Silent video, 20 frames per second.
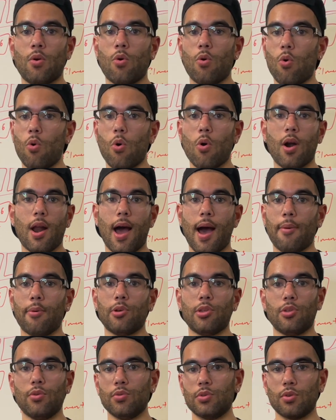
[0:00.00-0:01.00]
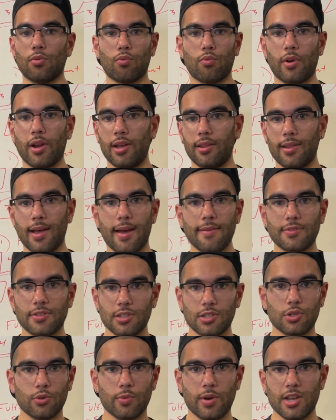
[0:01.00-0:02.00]
Or I will use a real life
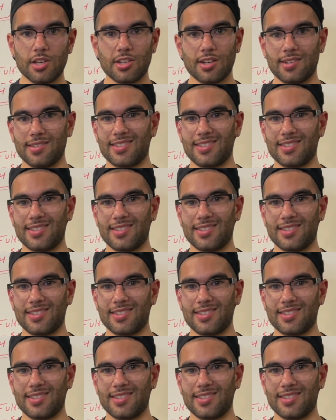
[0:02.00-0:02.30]
situation